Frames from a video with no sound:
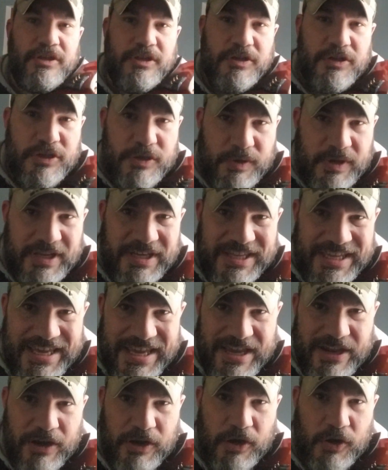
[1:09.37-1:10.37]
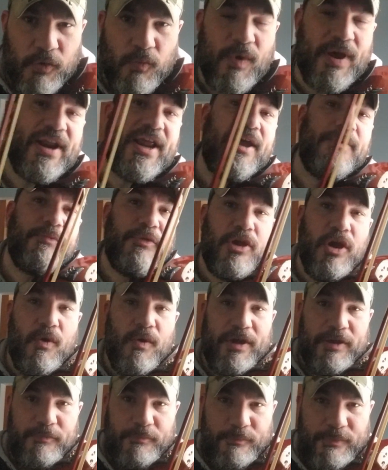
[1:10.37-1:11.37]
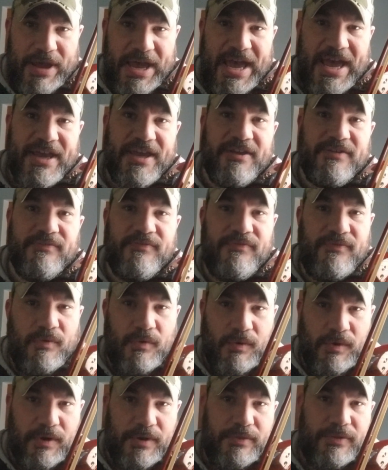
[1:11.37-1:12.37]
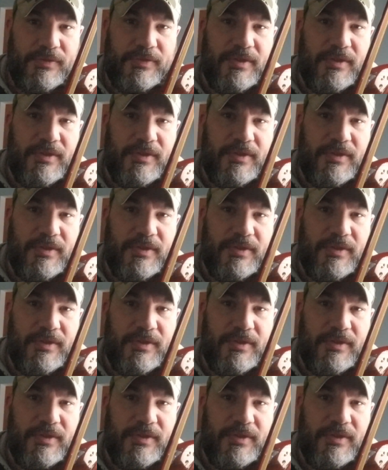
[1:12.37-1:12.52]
you can hear when I'm going back and forth.